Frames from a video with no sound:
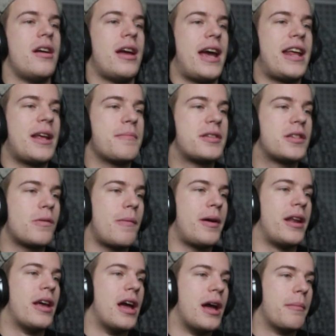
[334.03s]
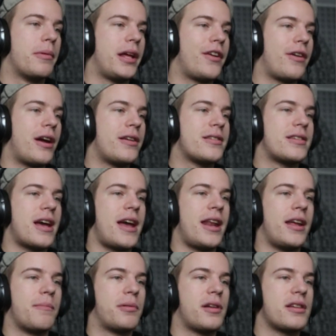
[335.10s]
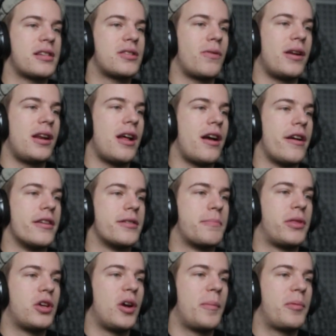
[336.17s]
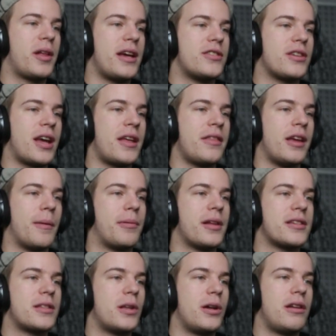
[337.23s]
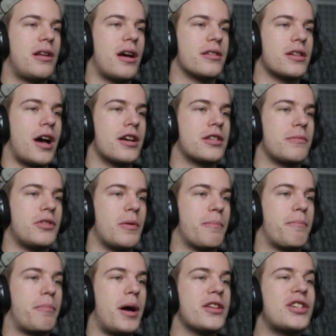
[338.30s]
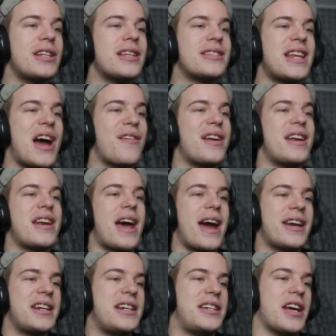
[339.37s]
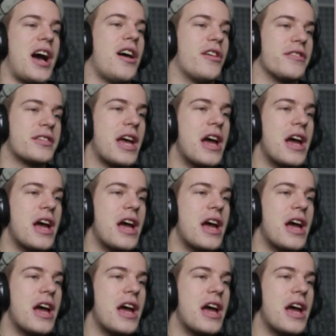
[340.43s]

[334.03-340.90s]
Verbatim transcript: And I'm swimming. Played around, design it. Plus $20. Third place, you're getting there. Plus $30. Awesome. Your budget is now $90.